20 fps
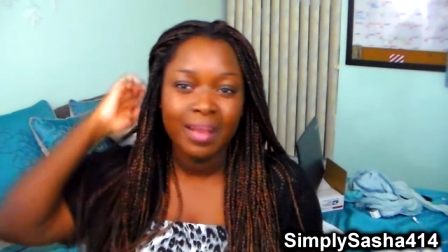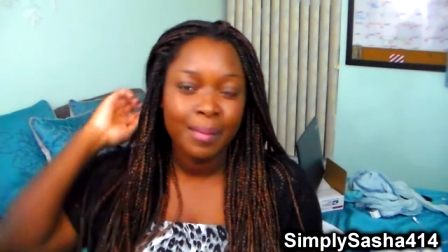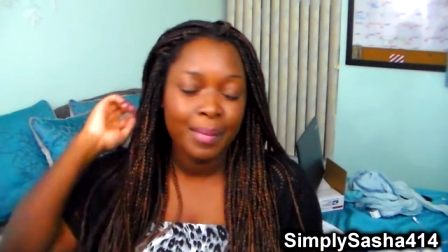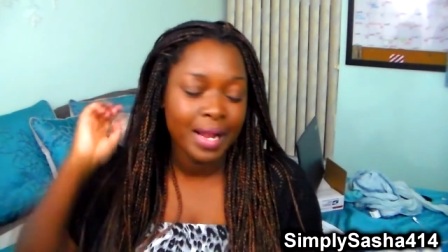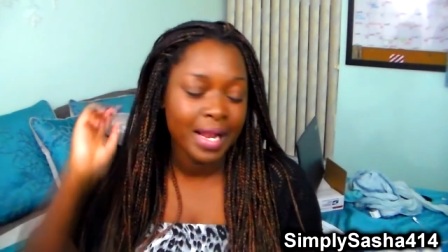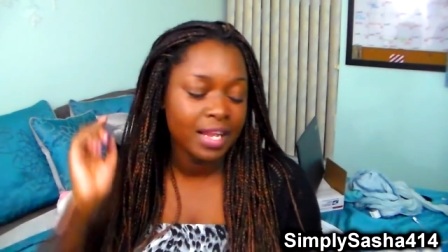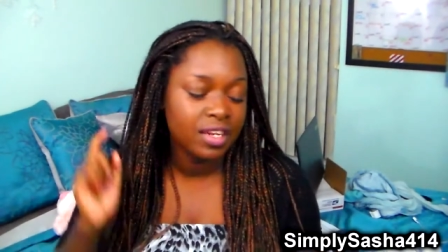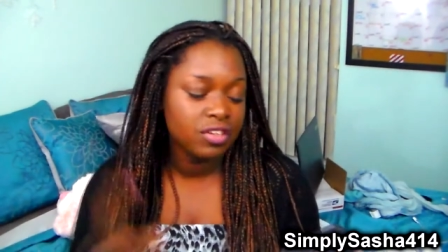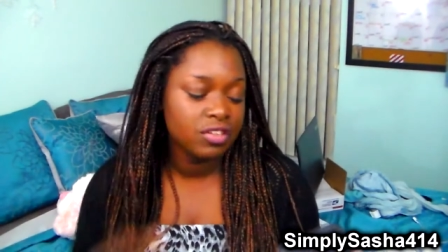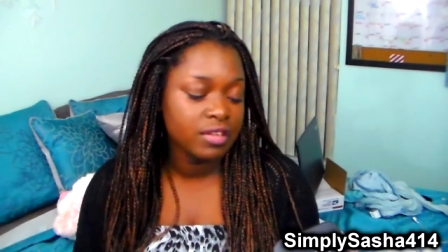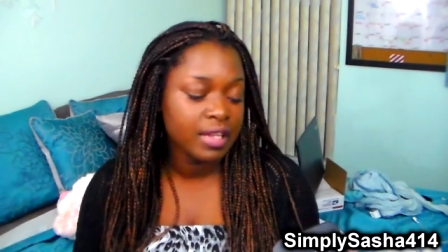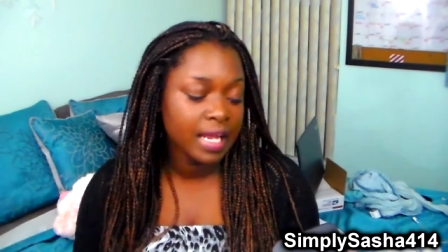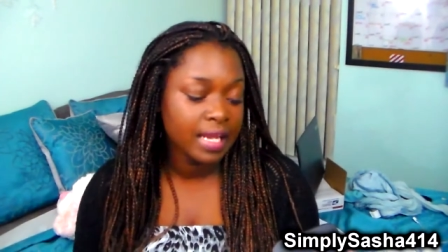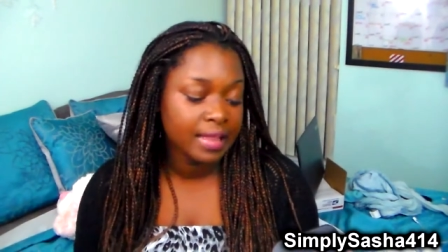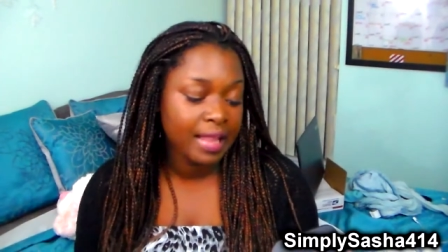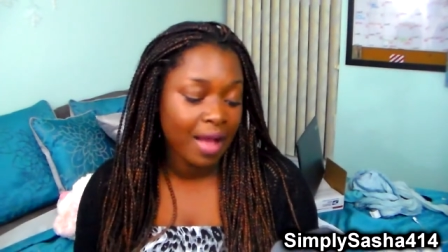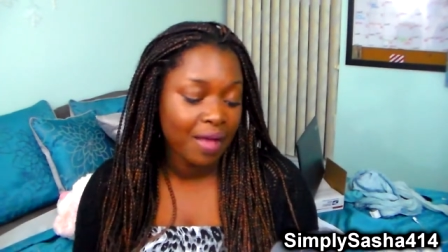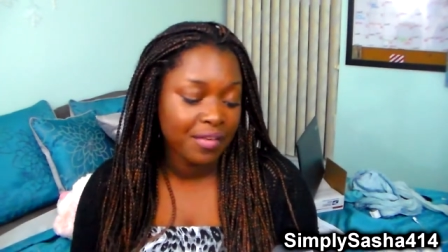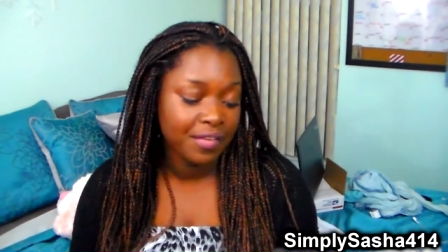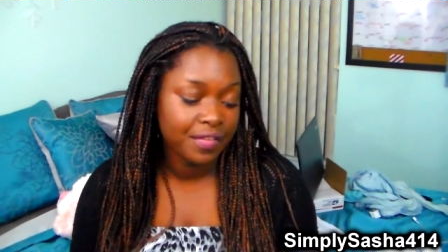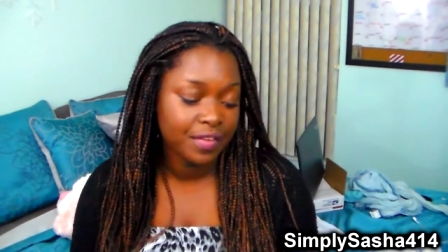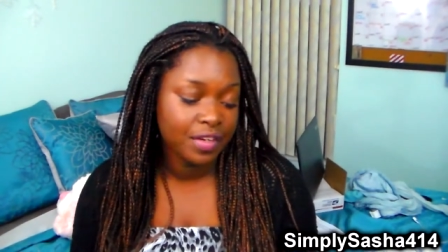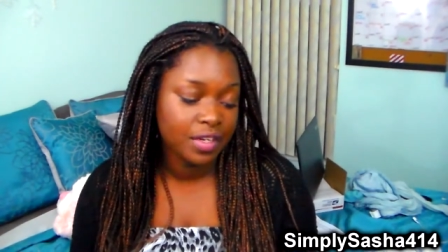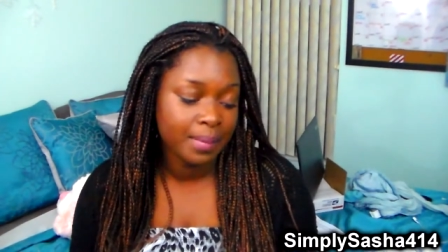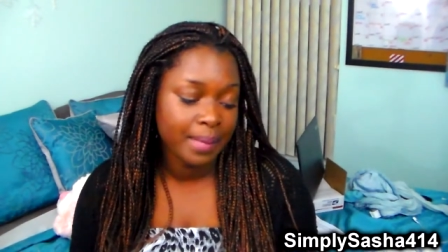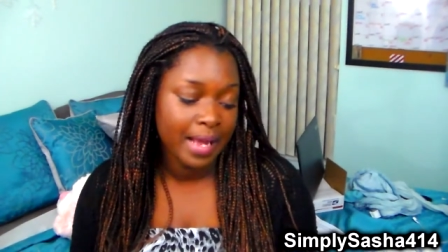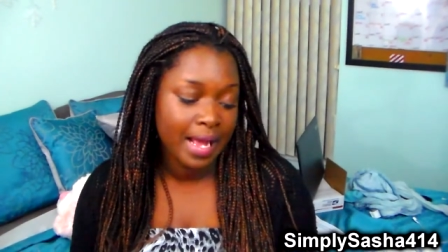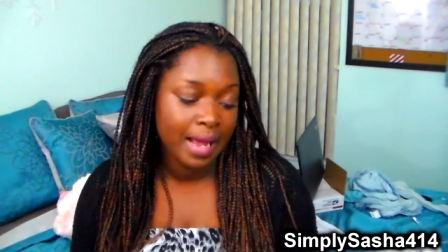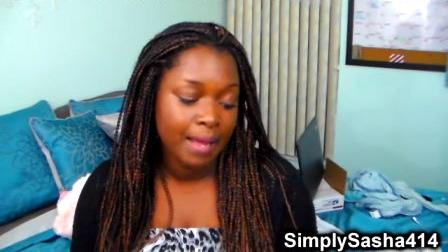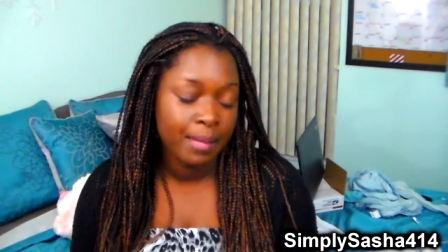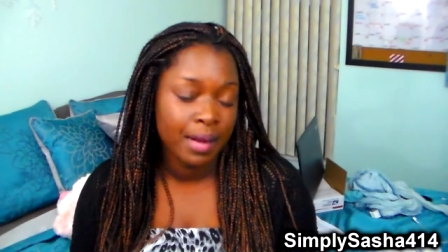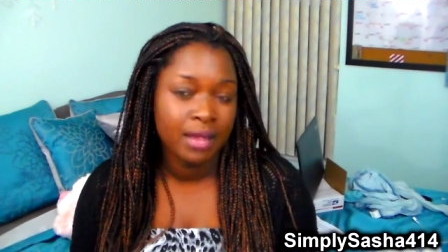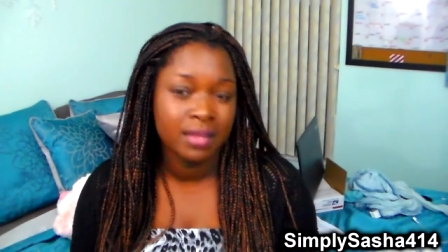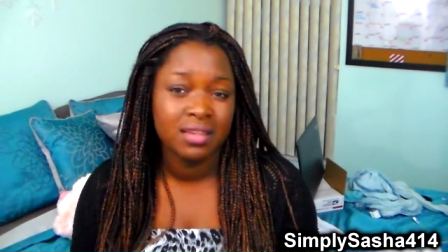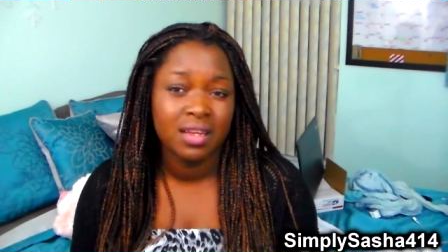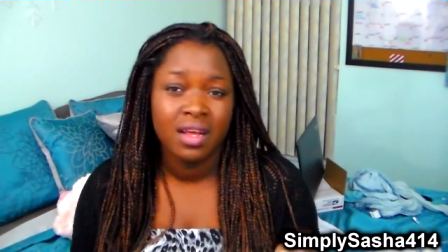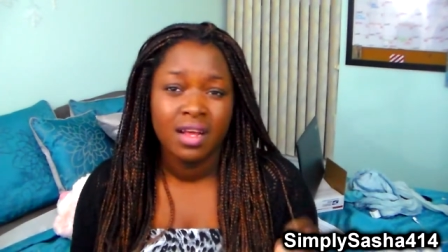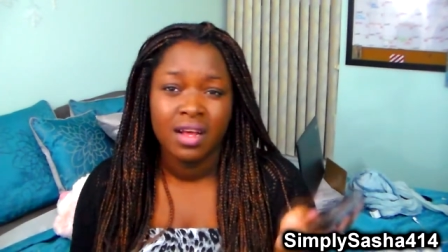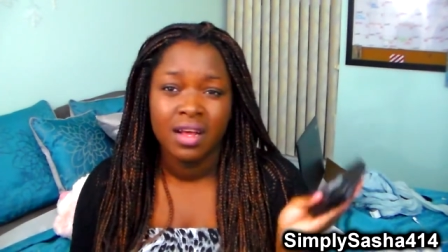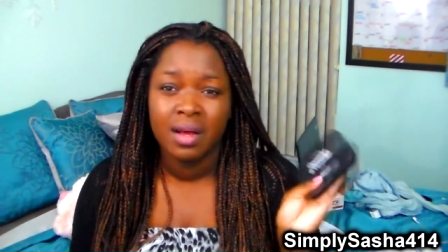but i do like that one for under my eyebrows
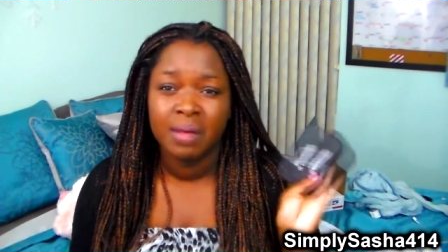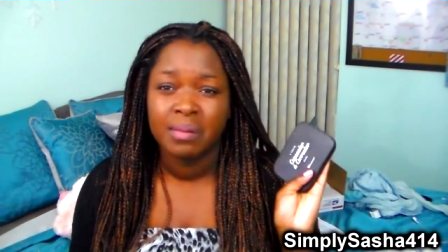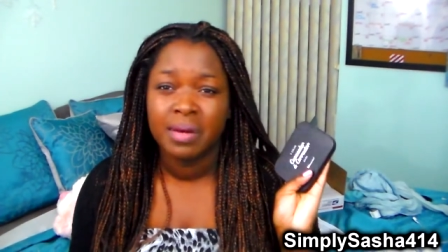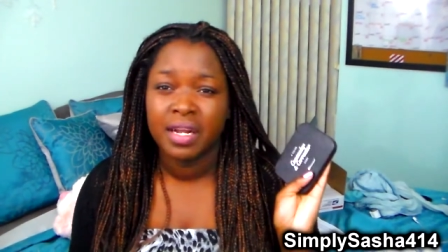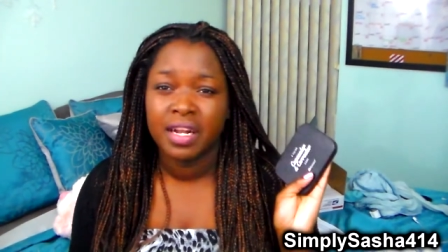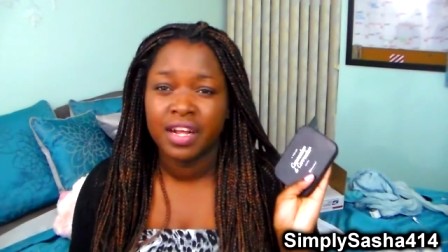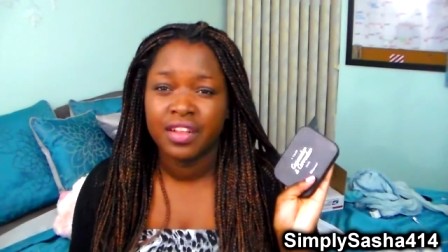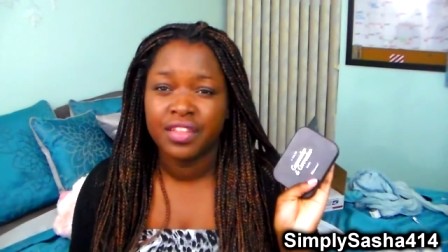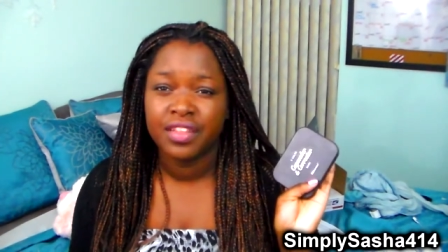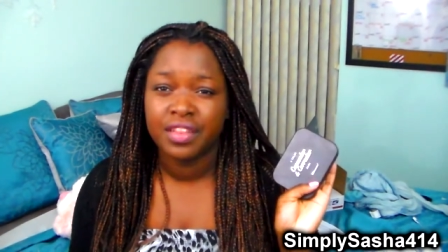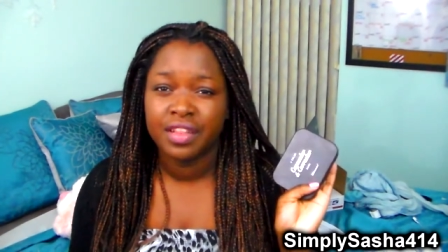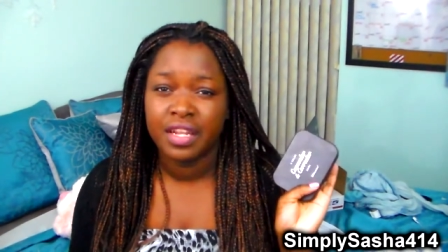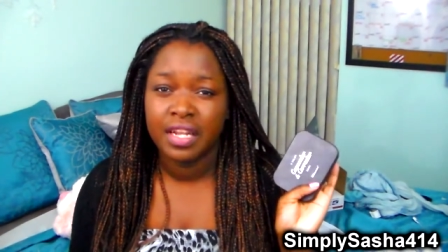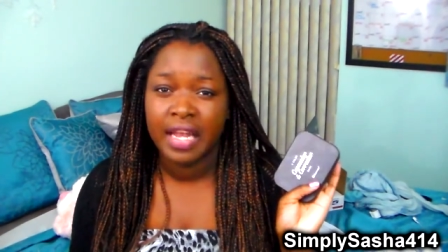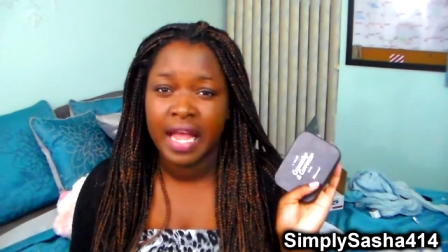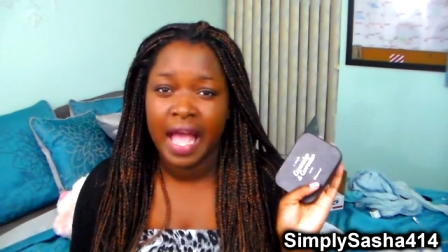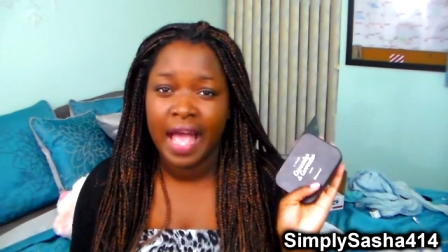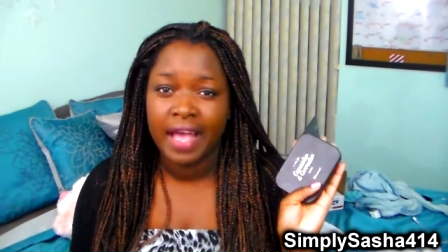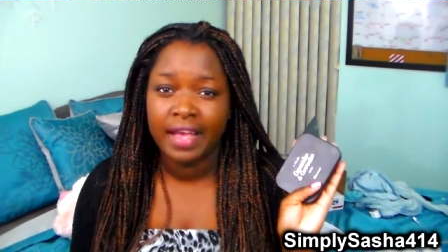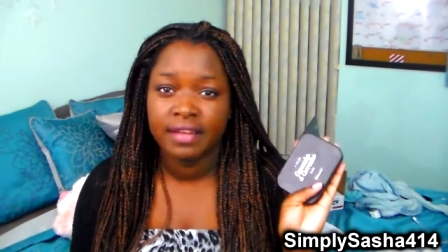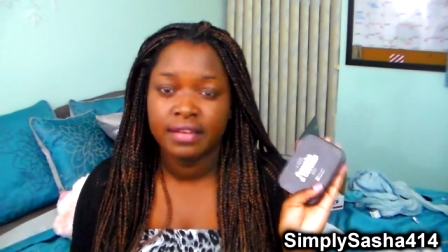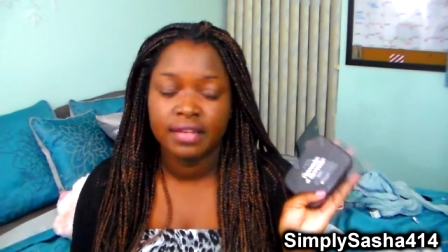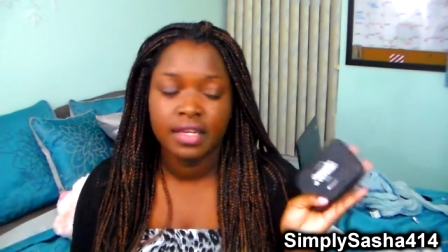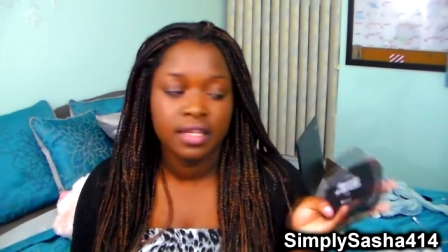but other than that